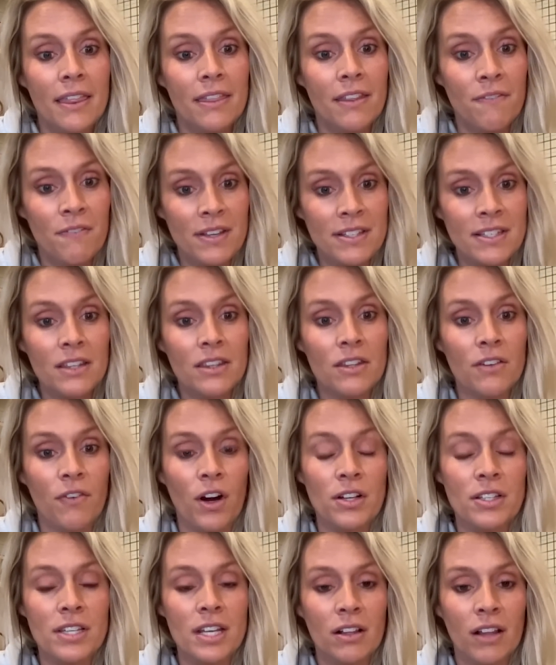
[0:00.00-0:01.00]
then visit
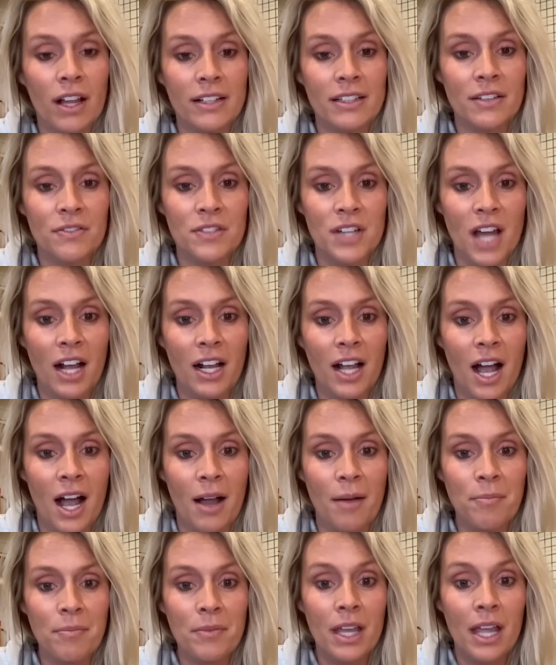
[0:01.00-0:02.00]

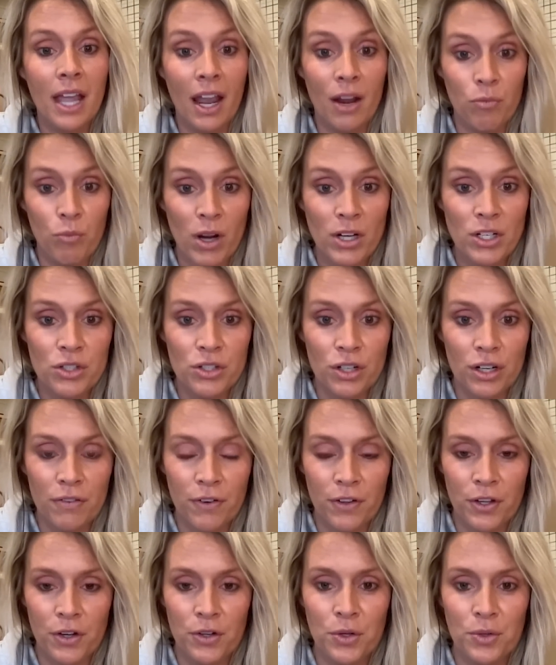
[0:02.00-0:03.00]
thevarsitycollective.com and register
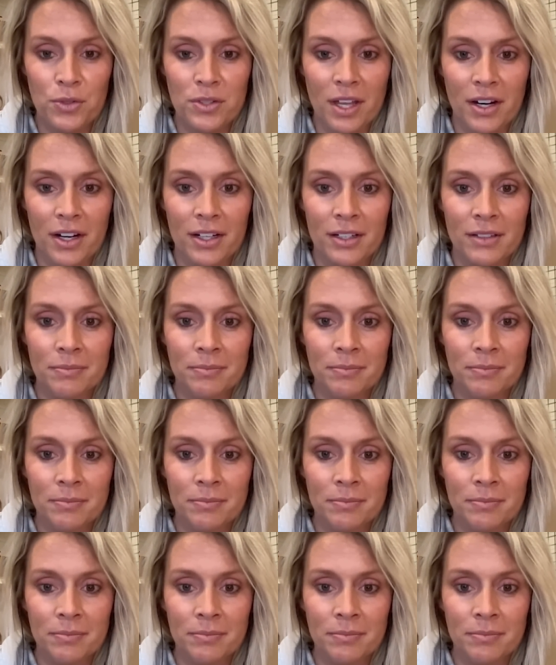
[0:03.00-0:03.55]
for their newsletter.